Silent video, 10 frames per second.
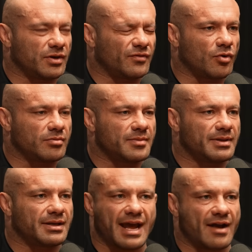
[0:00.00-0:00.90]
would have normally
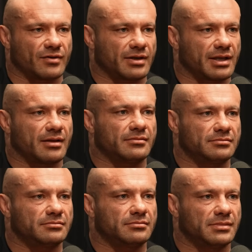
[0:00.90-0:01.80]
been ever again.
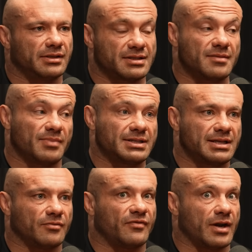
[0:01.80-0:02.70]
And that's a big
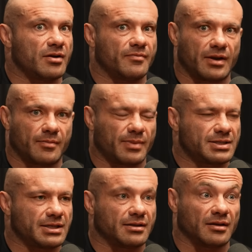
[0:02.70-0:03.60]
deal, very big,
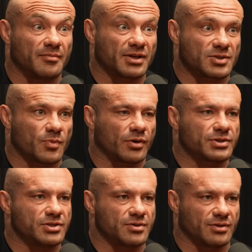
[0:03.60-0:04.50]
big deal in Olympic
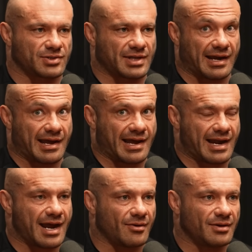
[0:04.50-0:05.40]
sports, because you can just kind of
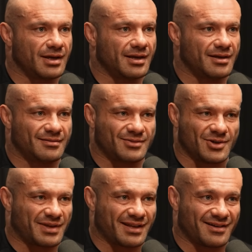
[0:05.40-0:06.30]
hide out,
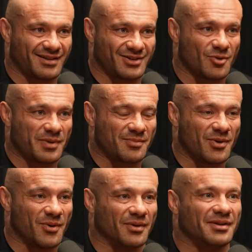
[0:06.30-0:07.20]
don't get into the doping
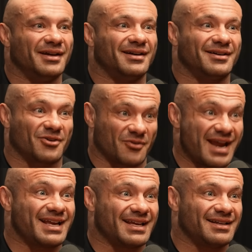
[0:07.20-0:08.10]
pool,
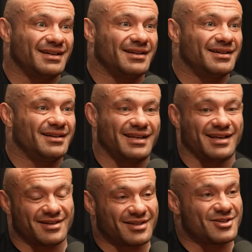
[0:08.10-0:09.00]
crank it,
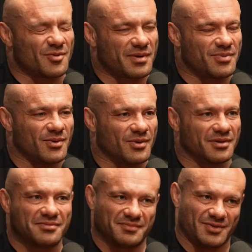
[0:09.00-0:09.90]
get into the doping
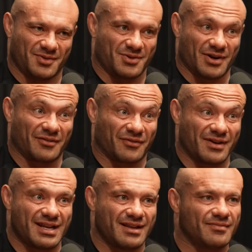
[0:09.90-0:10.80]
pool, you drug
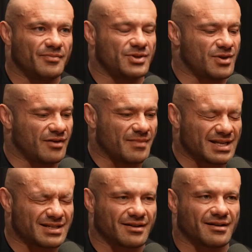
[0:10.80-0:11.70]
free, but you have
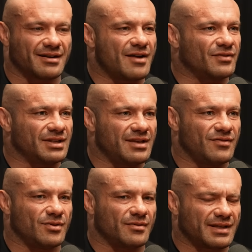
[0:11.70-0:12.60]
muscle that'll never
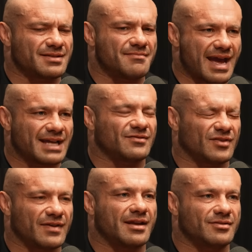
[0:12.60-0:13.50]
leave you. That's a massive
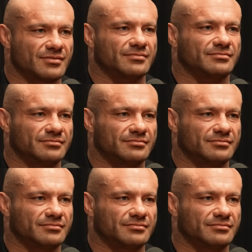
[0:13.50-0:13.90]
advantage.